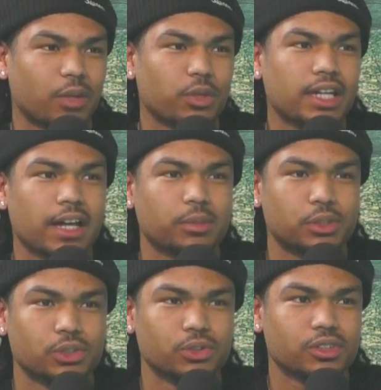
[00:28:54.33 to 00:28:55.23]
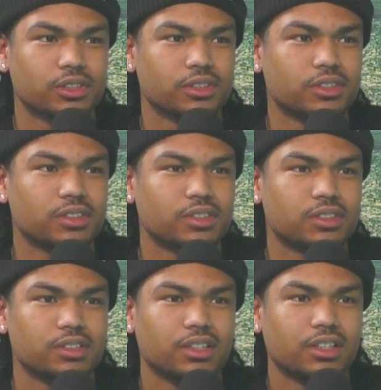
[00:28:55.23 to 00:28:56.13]
we got the producers,
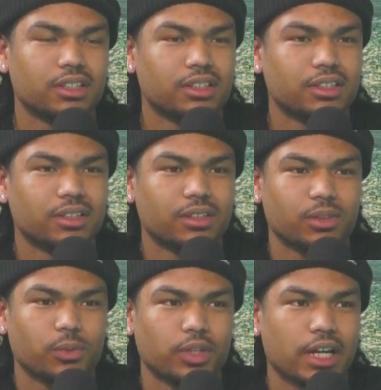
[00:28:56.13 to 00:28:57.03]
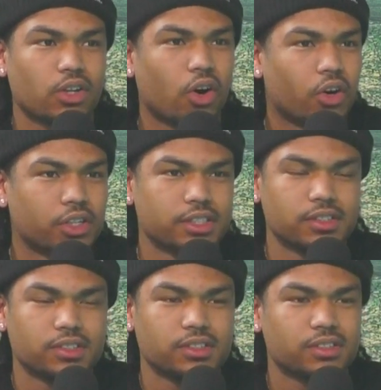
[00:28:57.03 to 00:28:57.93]
we got the
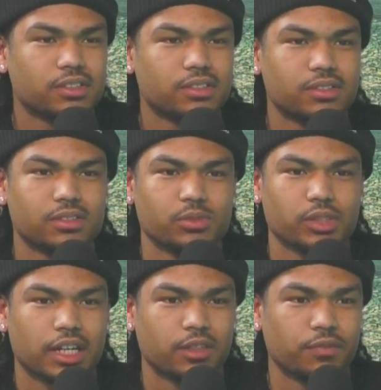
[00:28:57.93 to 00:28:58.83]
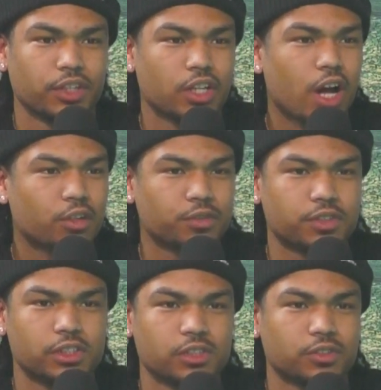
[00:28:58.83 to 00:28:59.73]
artists, we got the videographers,